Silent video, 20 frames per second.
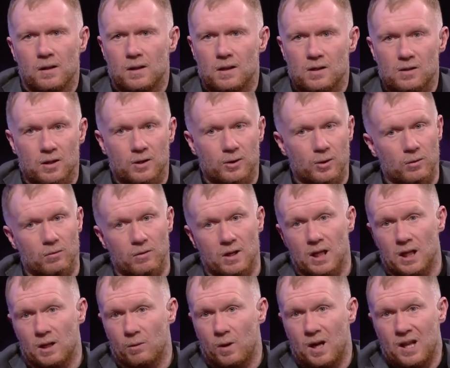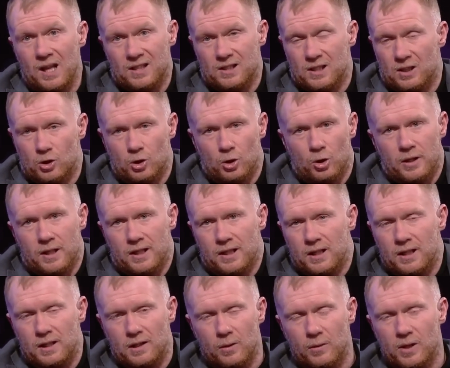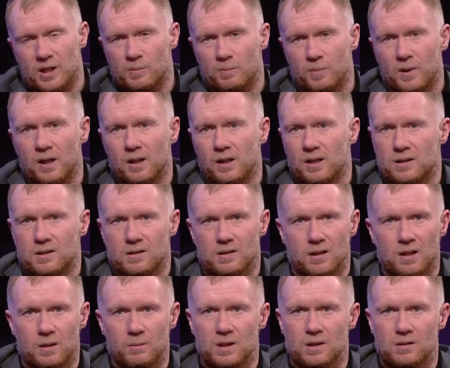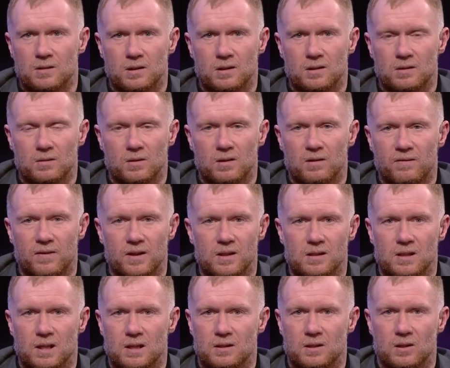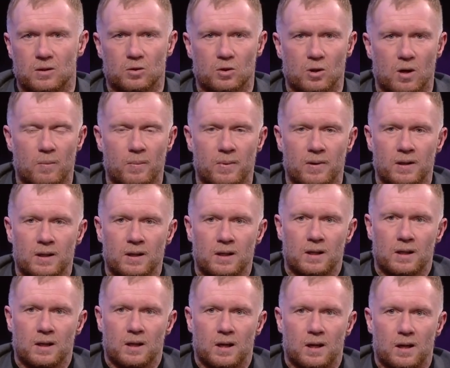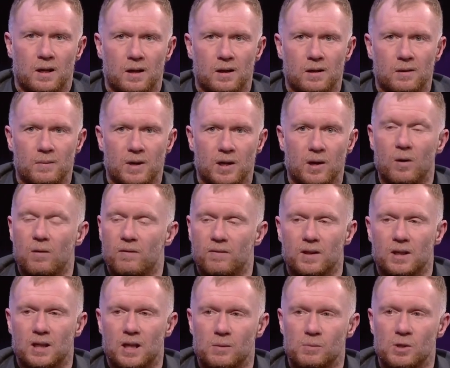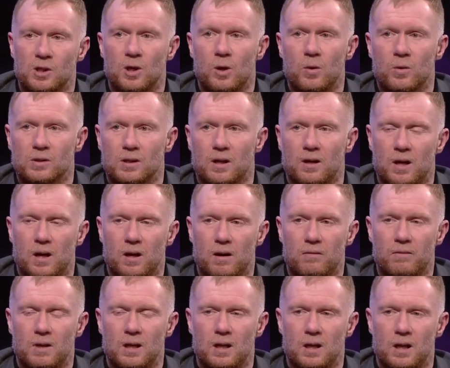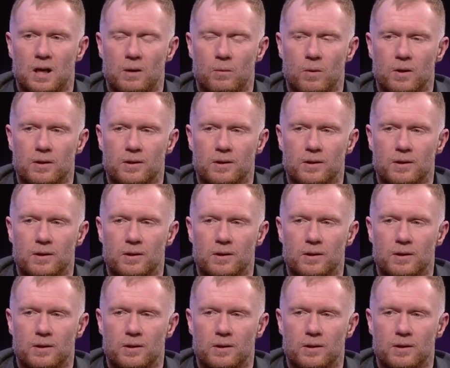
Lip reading: he's going to do really well, as he's done. And, you know, he's built this team. He's done a fantastic job. And hopefully he keeps it going, because I really like what